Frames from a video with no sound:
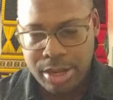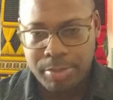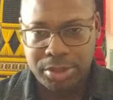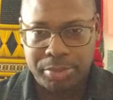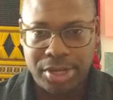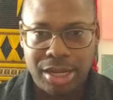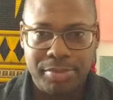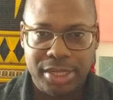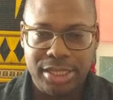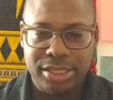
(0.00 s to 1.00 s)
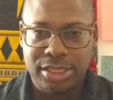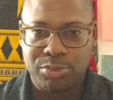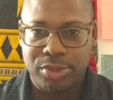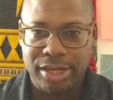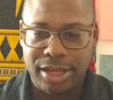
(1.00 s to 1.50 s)
But the problem is,
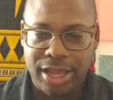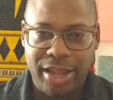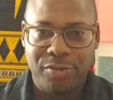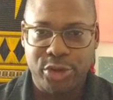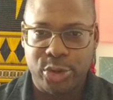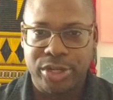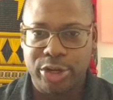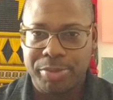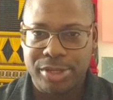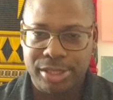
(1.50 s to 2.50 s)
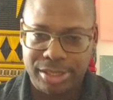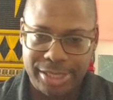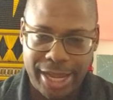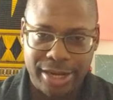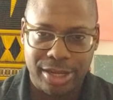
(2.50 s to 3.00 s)
whenever you're interpreting
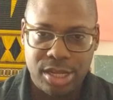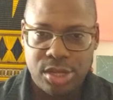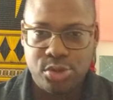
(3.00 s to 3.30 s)
data,